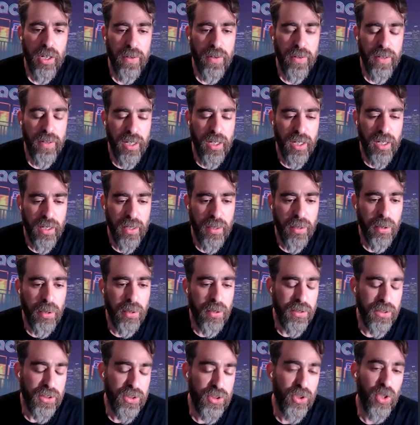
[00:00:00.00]

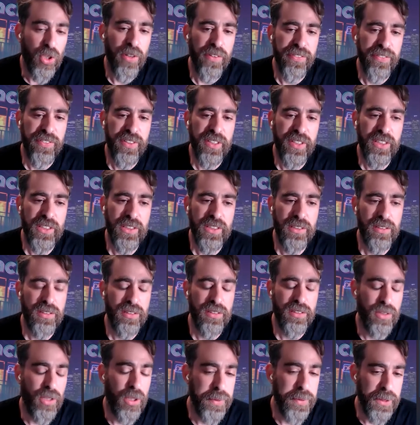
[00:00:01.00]
uh, solve
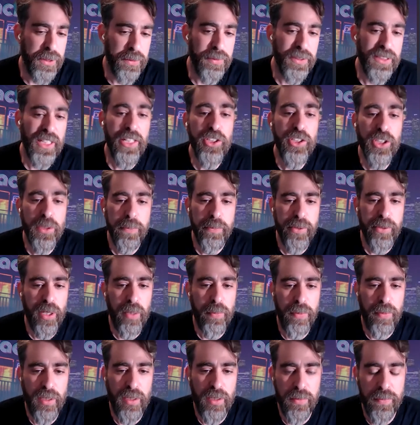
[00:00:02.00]
this optimization
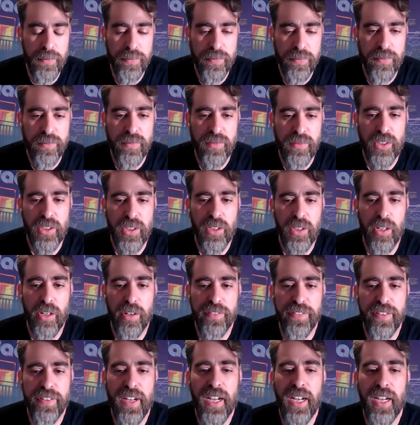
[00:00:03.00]
problem
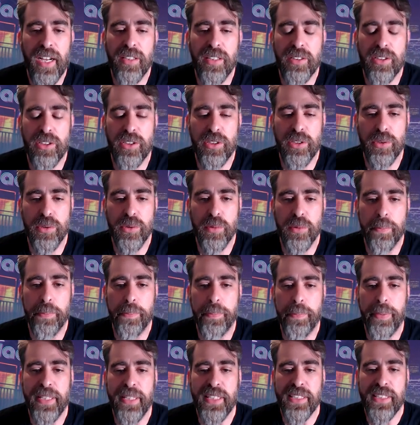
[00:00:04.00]
of how to
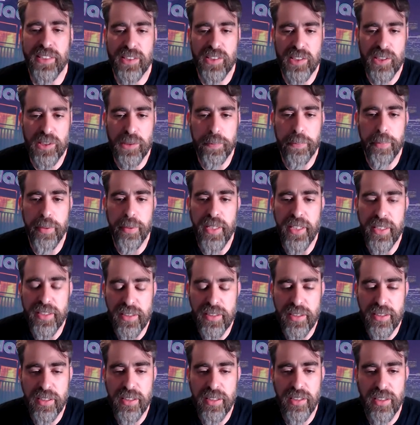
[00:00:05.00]
best
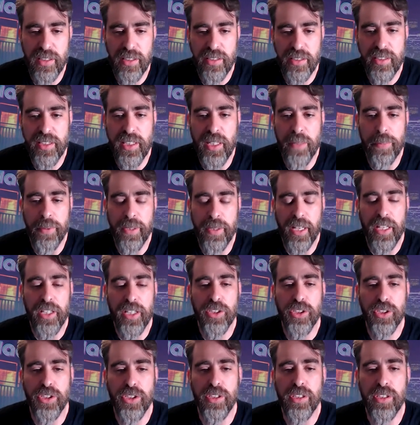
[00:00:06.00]
split the
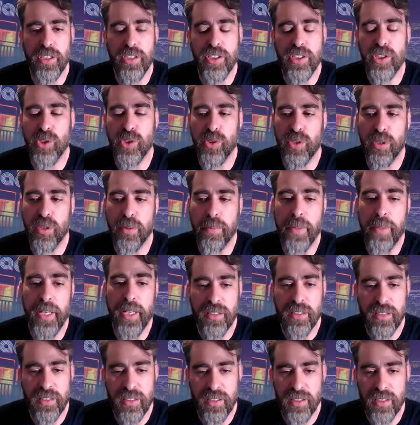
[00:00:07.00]
application into
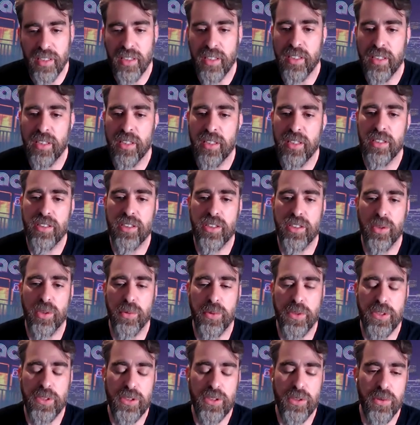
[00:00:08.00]
domains.
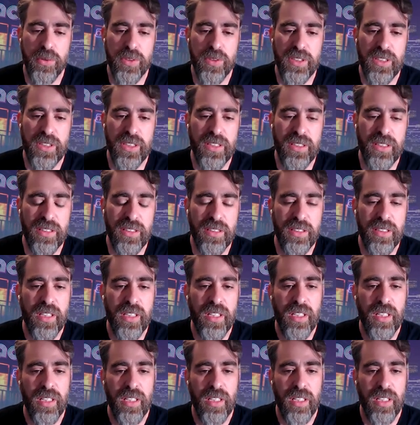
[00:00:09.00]
So it uses
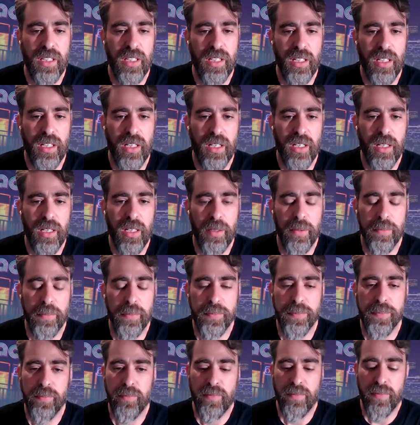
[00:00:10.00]

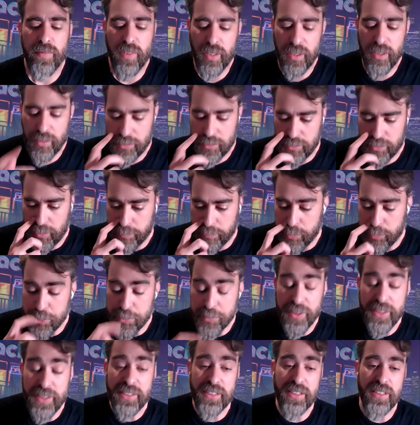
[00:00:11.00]
um, some
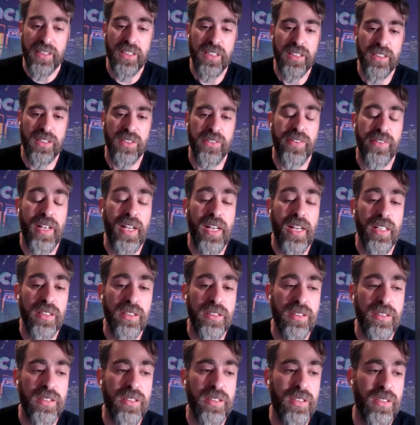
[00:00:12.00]
heuristics
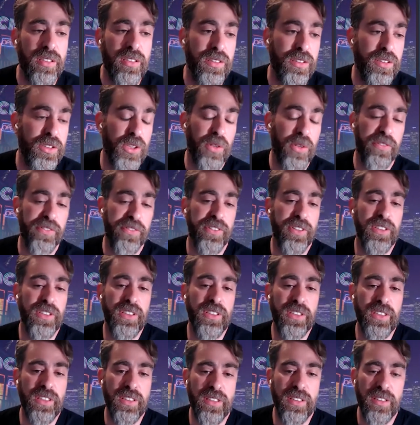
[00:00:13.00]
around, you know, for
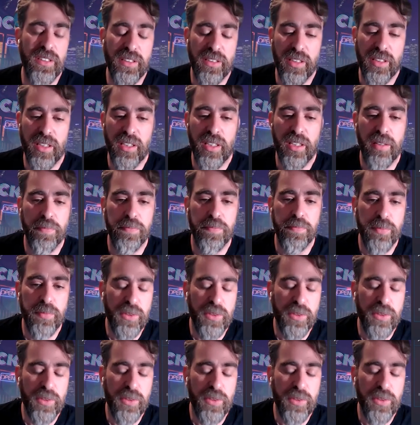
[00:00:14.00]
instance, uh,